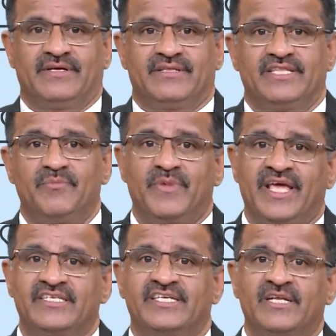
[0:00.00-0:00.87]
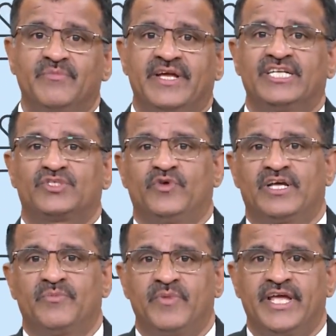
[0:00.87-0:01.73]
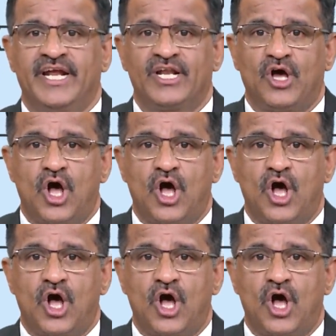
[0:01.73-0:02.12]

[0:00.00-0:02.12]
the measurements were made